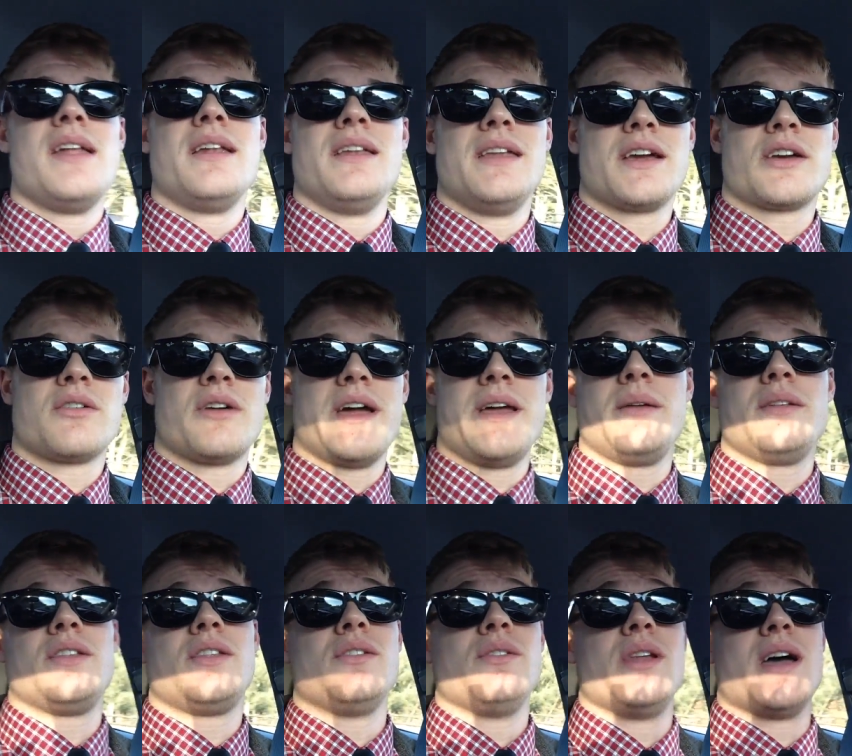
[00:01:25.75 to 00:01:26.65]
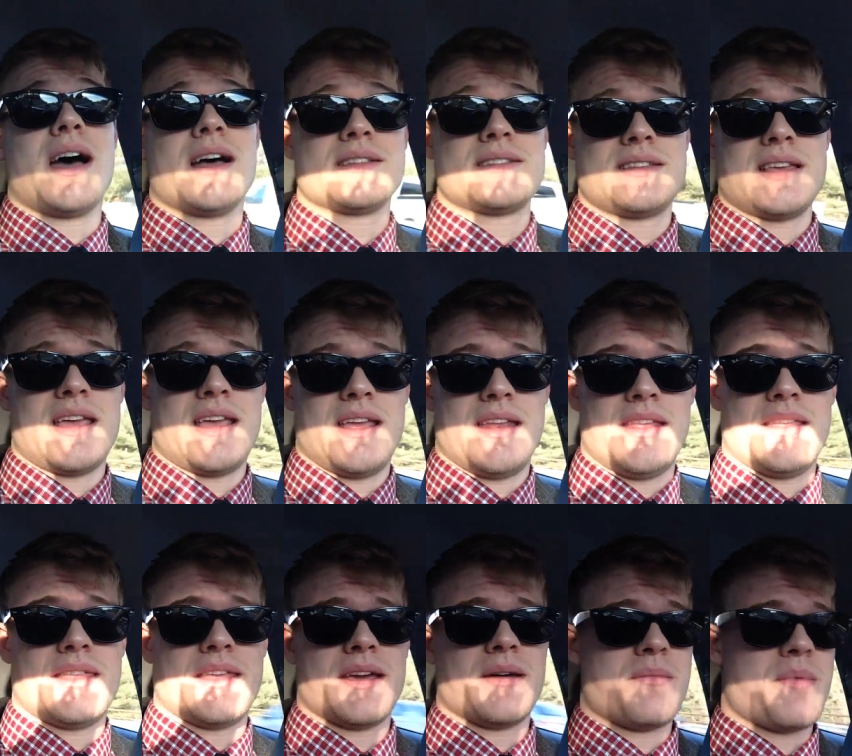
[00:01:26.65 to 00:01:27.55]
Nick Wright, do not say
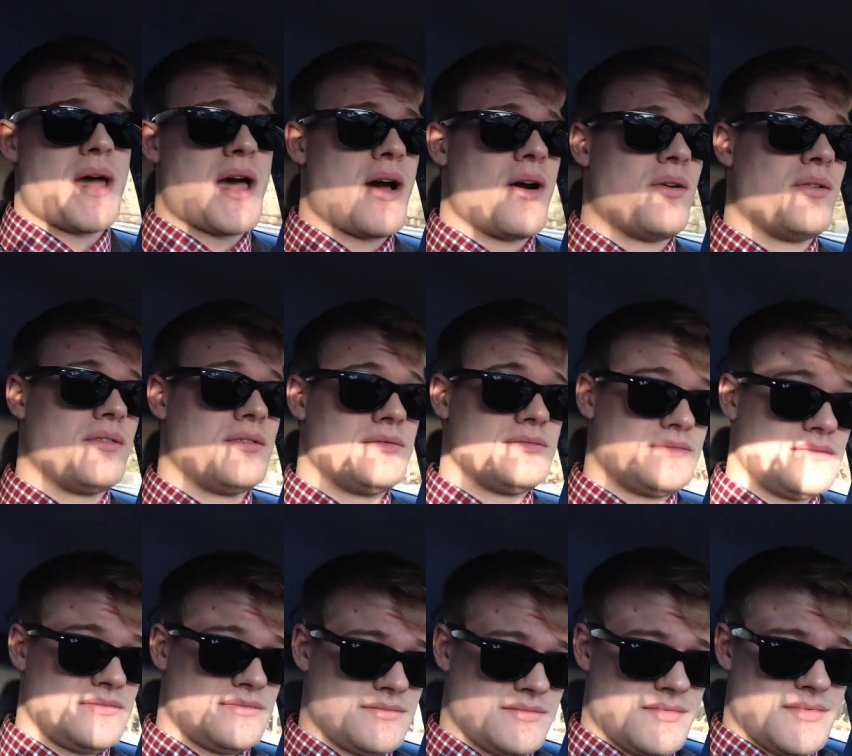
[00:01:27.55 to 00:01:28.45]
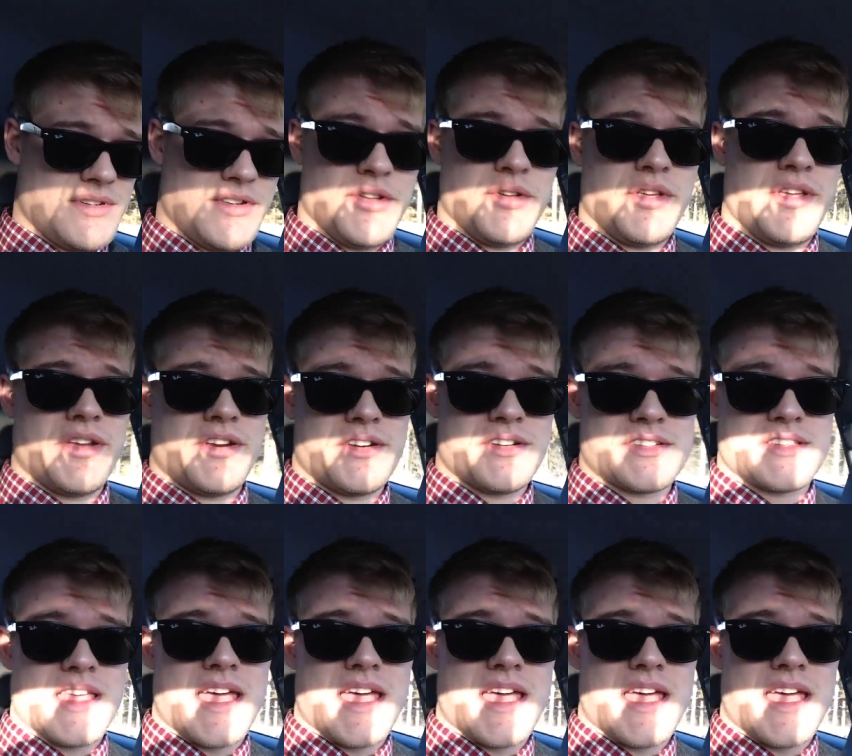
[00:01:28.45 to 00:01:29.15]
anything about New Year's.